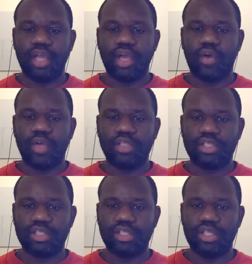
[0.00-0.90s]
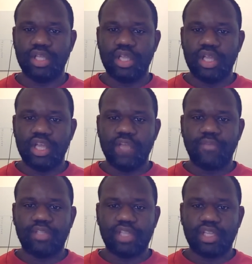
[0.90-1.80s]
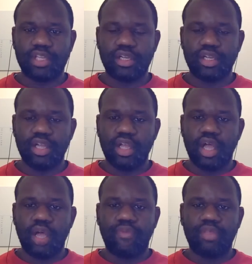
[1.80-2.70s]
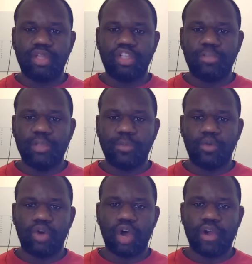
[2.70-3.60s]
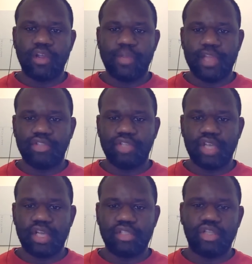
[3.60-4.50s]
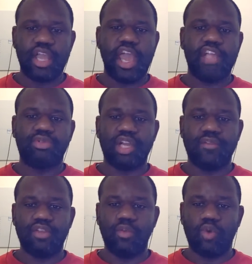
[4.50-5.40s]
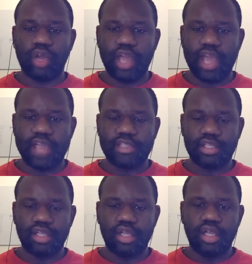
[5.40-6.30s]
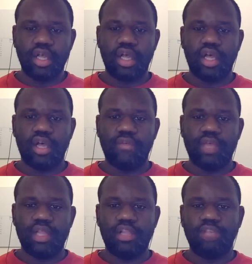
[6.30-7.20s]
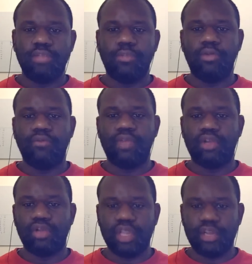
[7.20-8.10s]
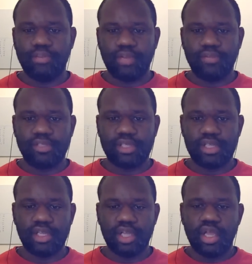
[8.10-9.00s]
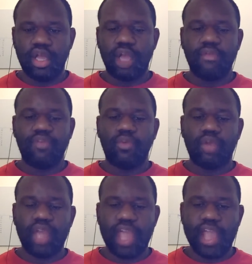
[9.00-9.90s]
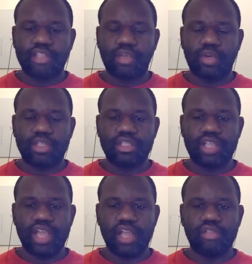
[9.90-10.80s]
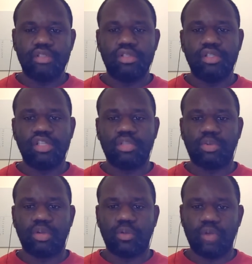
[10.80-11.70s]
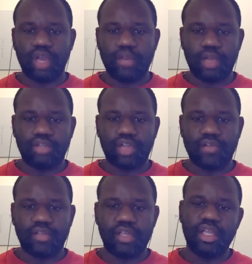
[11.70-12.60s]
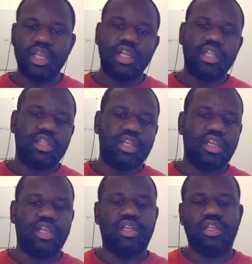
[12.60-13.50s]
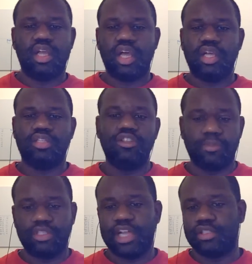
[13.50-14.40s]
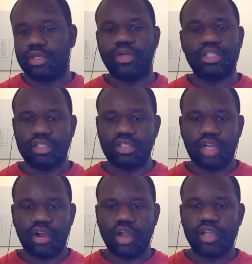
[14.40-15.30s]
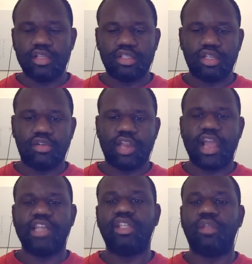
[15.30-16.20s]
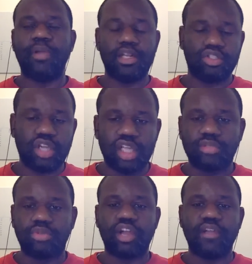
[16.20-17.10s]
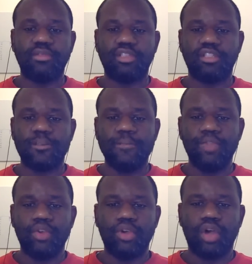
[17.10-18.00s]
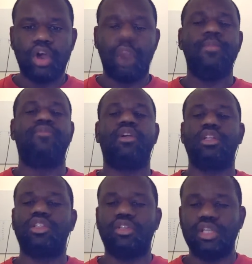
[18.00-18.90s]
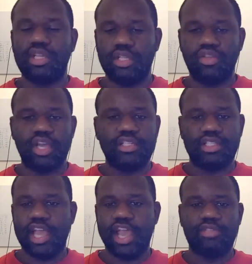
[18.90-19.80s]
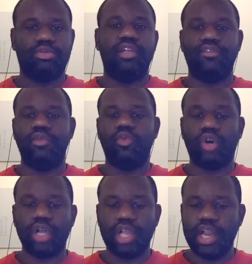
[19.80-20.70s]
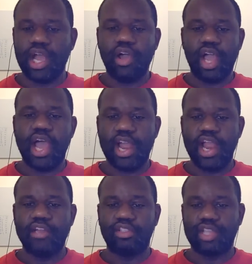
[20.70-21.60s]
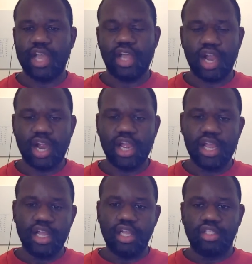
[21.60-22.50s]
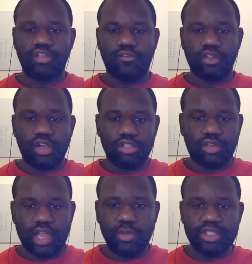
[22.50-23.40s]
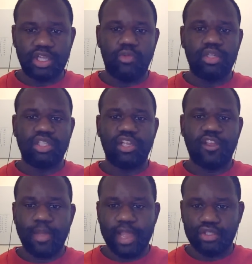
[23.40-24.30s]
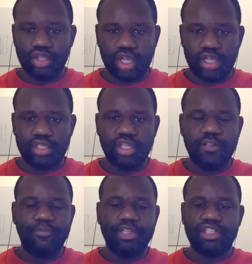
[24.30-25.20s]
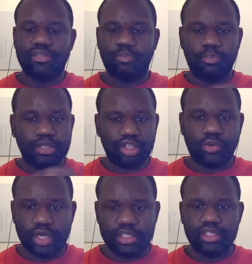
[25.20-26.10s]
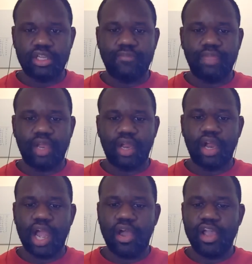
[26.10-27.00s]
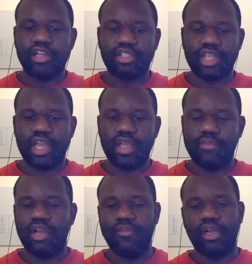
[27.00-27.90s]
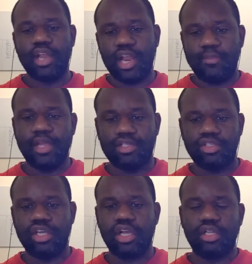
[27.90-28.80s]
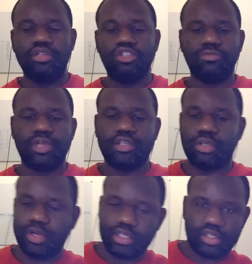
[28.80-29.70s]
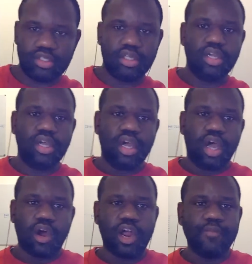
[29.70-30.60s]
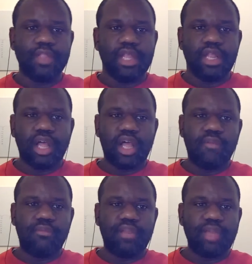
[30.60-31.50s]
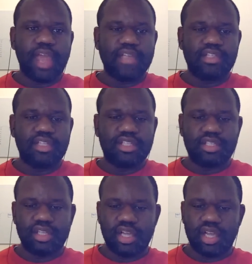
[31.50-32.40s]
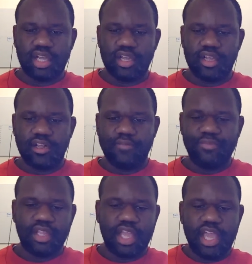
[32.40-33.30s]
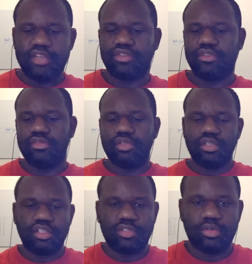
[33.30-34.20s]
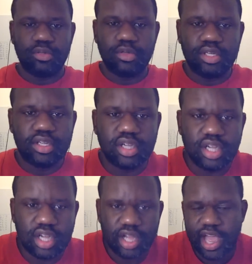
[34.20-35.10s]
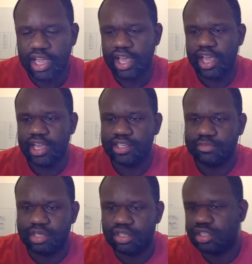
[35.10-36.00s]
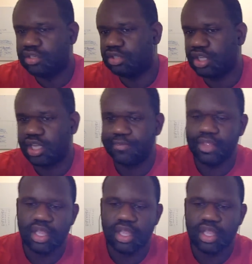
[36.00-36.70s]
question in particular, for those people who are already Patreons, you can ask whatever you want to ask. And those people who have donated previously, if you want to ask a question to Andrew26101 about traveling, then super chat your questions. All right. So like I said, the Patreon subscribers are people who've already donated. You guys can ask whatever you want, and I answer that. All right. So for those like once again, your Patreons, just put your questions up there. I'll answer that. But if you're not a Patreon, super chat your question. All right. Let me ask you this, Andrew26101, aka Mr. Showtime.